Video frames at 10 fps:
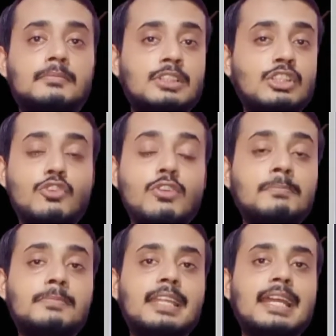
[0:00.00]
newer
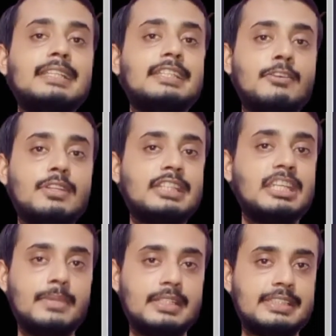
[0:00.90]
than
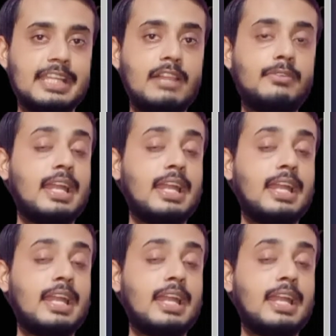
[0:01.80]
JavaScript itself